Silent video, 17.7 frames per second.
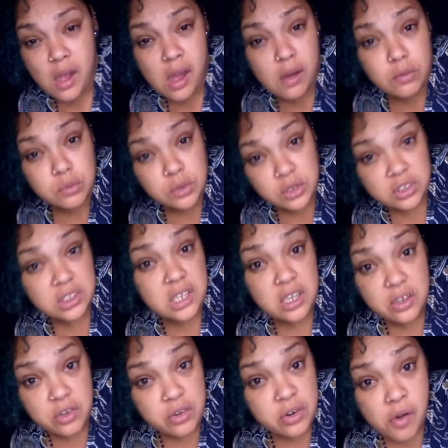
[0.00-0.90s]
I would
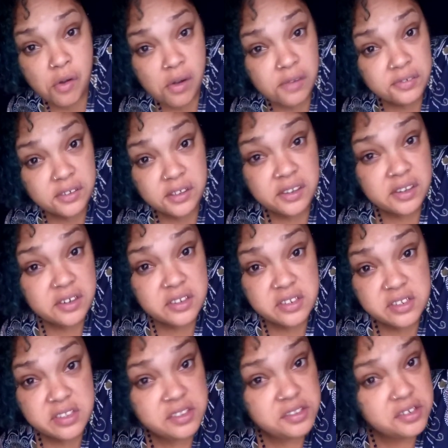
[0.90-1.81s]
say, you know, after that
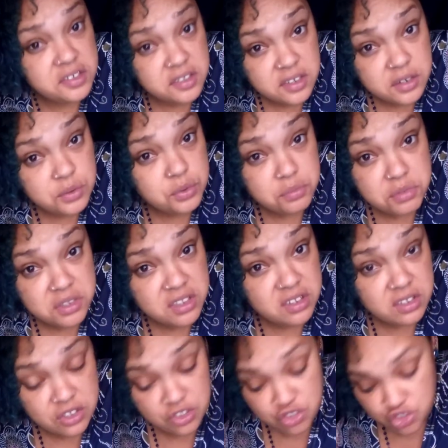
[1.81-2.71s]
a cigarette would be
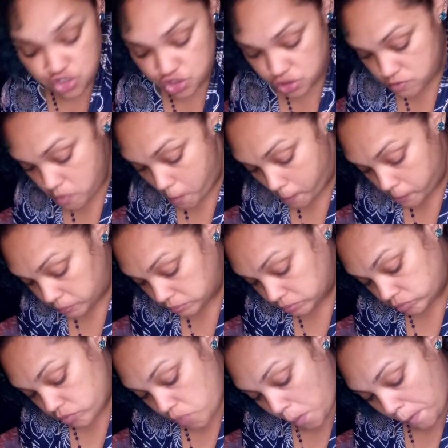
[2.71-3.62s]
the ish.
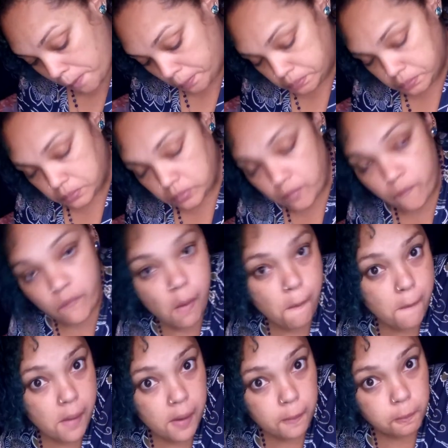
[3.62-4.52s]

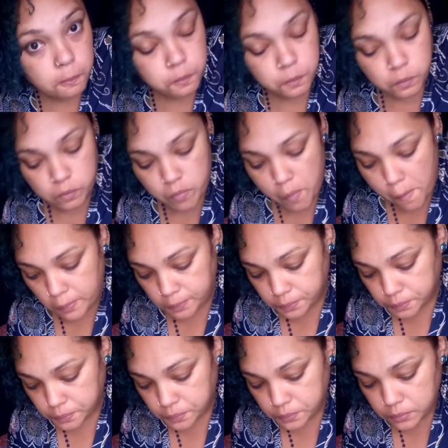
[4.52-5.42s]
But
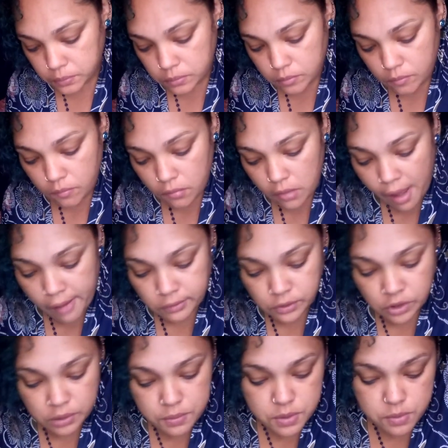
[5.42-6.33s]

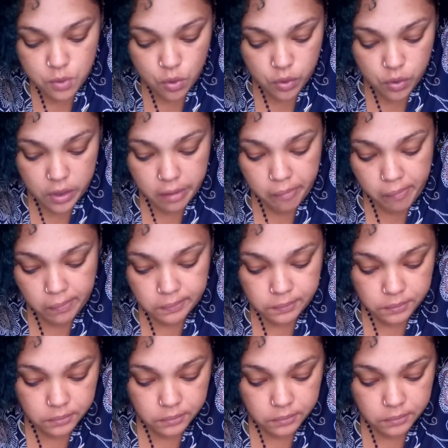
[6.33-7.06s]
I've stopped smoking.